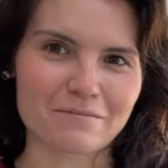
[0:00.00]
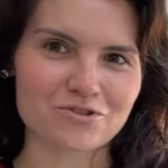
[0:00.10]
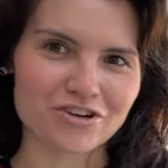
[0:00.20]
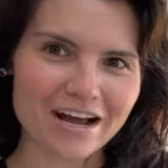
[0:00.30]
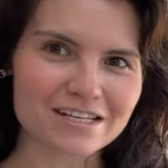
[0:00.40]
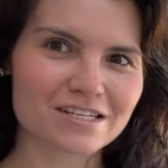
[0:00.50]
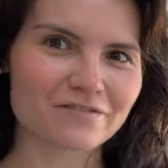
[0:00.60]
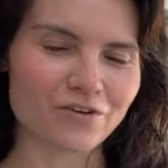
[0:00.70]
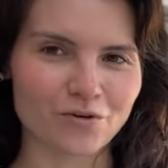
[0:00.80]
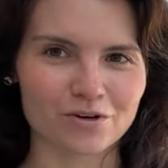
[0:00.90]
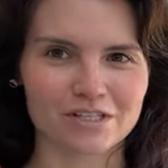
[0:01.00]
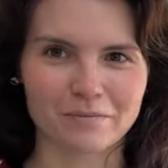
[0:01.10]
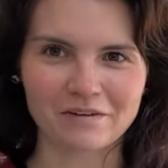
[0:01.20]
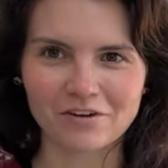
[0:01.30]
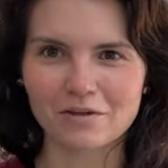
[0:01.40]
dressed for autumn,
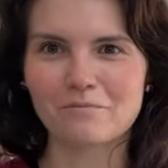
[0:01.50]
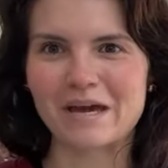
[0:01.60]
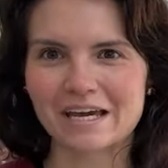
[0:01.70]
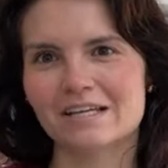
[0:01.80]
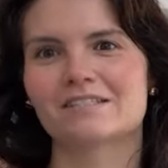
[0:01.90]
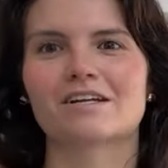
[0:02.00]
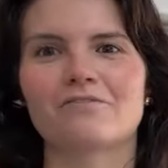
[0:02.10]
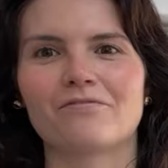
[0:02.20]
I've got the biggest,